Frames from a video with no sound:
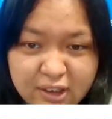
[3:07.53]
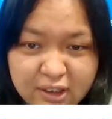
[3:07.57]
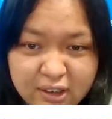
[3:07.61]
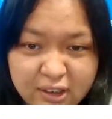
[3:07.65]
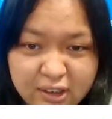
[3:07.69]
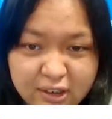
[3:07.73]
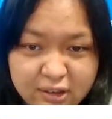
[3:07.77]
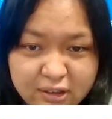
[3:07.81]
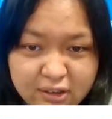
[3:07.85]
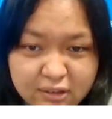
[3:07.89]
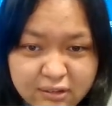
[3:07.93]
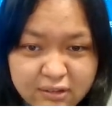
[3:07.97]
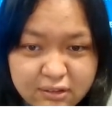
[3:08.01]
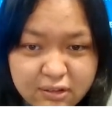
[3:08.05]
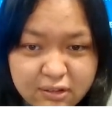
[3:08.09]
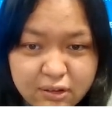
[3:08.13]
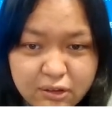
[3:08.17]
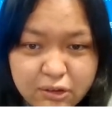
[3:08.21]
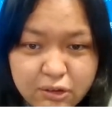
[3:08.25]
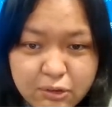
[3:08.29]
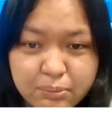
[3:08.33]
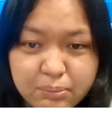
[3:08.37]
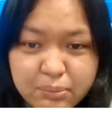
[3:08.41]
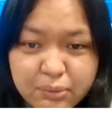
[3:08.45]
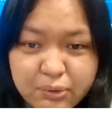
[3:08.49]
it
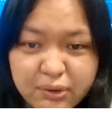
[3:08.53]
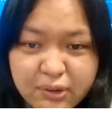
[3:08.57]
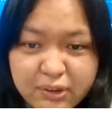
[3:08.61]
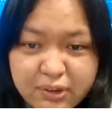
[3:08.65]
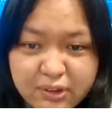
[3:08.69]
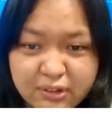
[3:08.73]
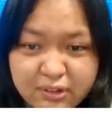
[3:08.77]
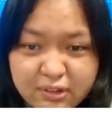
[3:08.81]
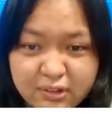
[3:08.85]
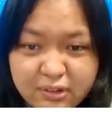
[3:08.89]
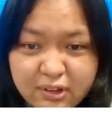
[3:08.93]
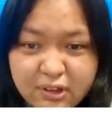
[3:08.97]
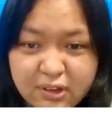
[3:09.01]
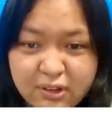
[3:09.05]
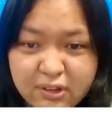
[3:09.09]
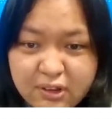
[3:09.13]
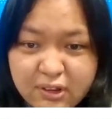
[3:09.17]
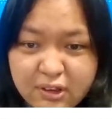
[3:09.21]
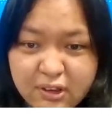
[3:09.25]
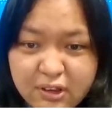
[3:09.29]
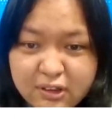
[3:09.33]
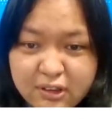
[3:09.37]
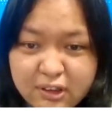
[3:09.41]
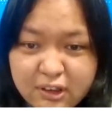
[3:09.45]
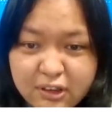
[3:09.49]
still brings
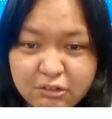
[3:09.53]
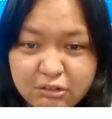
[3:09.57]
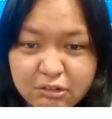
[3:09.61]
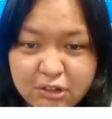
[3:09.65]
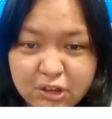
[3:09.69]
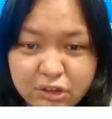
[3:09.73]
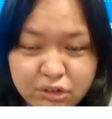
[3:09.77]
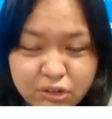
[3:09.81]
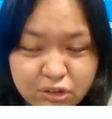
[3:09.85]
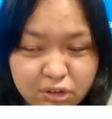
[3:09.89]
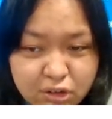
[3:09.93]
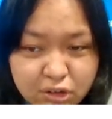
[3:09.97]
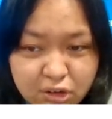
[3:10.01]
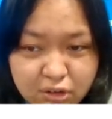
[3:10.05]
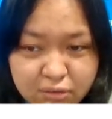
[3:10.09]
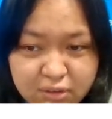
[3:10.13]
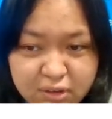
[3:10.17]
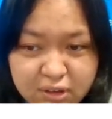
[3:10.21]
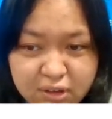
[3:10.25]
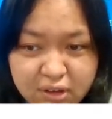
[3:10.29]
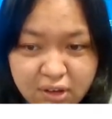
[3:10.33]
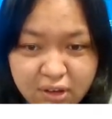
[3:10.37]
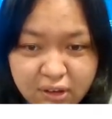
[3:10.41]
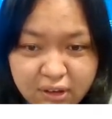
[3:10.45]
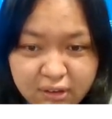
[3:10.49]
the degradation of the
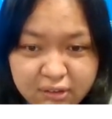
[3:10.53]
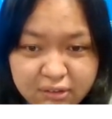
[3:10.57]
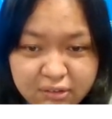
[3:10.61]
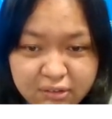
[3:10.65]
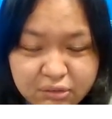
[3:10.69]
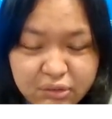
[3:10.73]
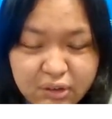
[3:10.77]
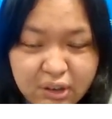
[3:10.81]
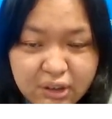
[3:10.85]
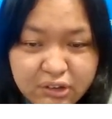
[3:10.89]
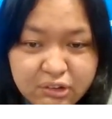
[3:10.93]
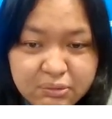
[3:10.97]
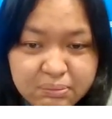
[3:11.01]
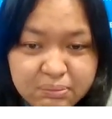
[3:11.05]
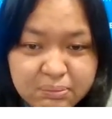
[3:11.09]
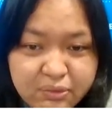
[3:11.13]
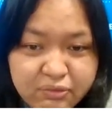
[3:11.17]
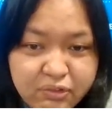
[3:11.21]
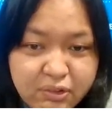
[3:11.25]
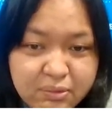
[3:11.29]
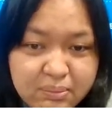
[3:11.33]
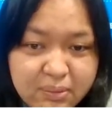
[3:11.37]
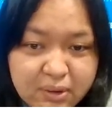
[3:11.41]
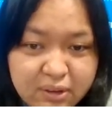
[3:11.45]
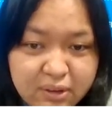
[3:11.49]
noise reduction
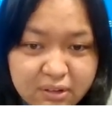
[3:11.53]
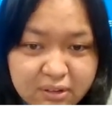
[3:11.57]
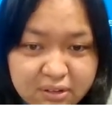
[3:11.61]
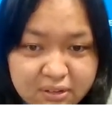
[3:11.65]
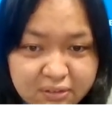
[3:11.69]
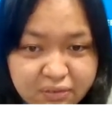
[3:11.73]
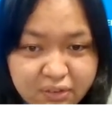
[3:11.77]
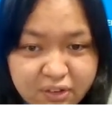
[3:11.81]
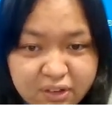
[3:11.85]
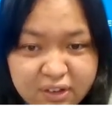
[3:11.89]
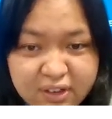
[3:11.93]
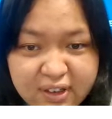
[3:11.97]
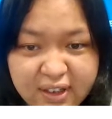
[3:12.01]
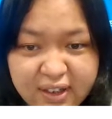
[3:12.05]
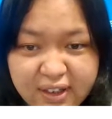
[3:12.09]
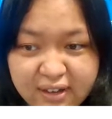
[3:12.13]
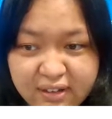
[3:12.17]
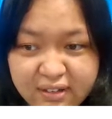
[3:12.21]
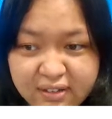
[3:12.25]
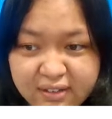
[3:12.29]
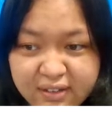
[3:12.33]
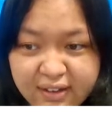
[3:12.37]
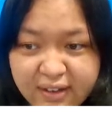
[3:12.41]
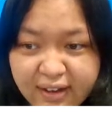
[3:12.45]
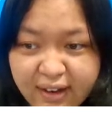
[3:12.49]
performance for the
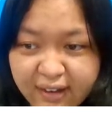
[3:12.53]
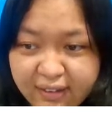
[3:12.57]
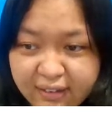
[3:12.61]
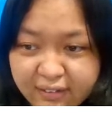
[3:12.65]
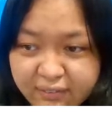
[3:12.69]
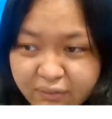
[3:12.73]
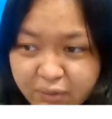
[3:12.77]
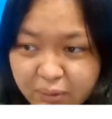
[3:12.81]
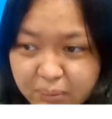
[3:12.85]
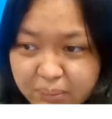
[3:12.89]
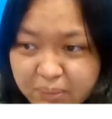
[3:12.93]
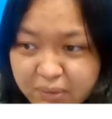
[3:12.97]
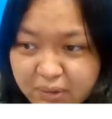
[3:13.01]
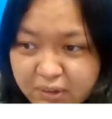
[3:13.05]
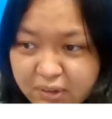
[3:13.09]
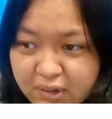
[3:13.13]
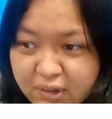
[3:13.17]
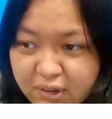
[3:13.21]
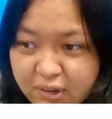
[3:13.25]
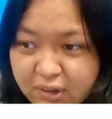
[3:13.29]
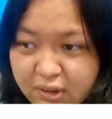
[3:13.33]
ANC headphones.